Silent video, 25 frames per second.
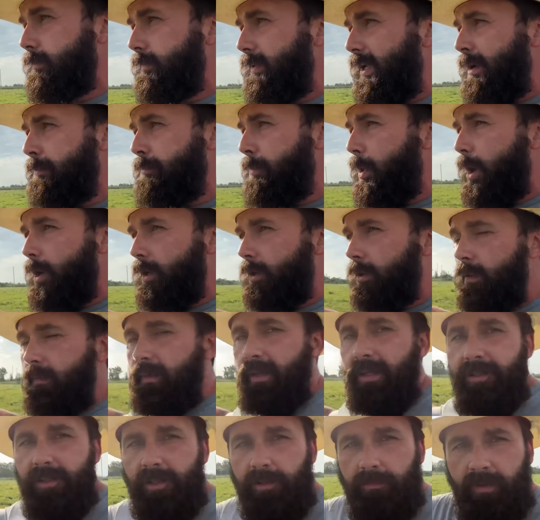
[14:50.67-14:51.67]
embark on
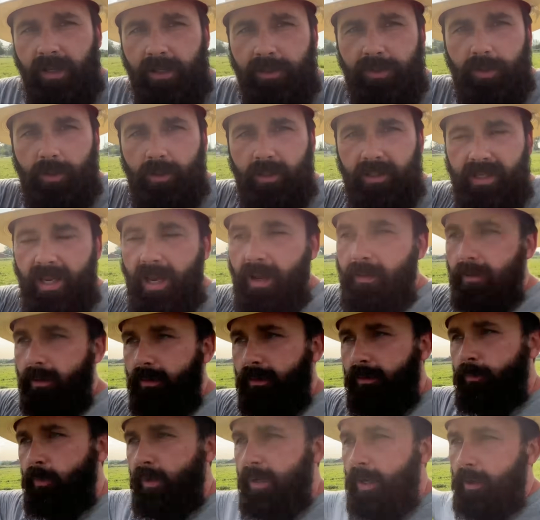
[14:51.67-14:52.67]
this adventure together.
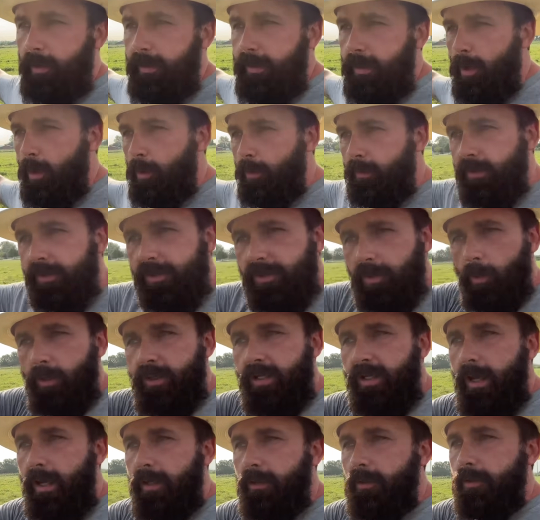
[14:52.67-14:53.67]
We already owned this
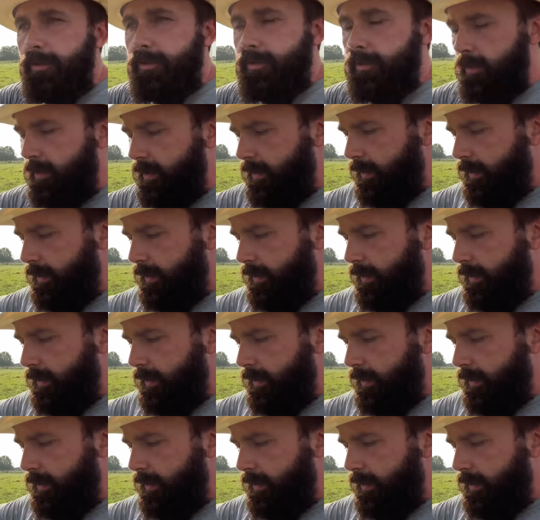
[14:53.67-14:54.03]
20 acres,